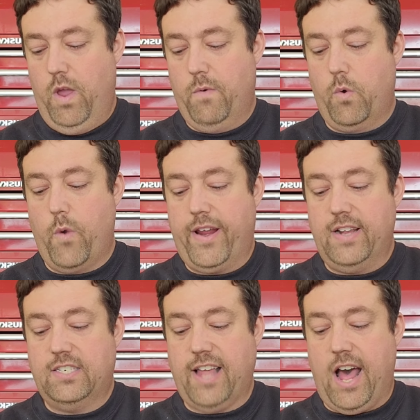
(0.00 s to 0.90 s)
We were
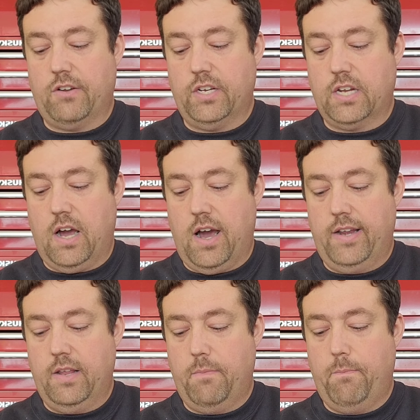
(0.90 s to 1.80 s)
reconciled to
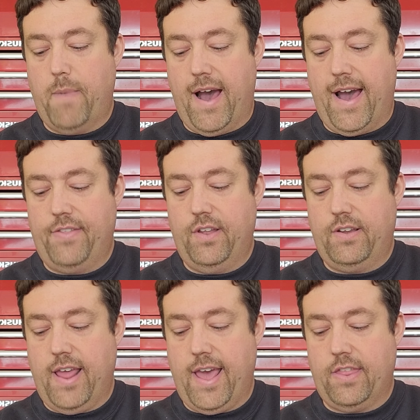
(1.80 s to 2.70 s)
God by the
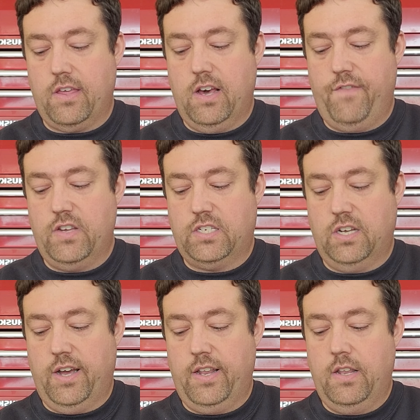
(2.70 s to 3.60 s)
death of his
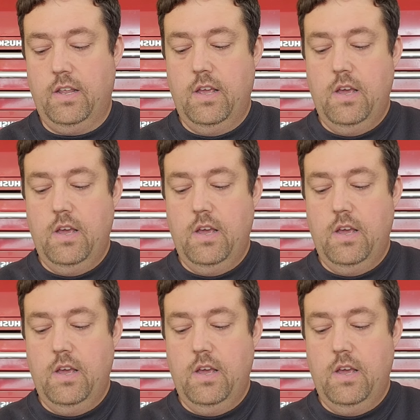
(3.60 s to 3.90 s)
Son.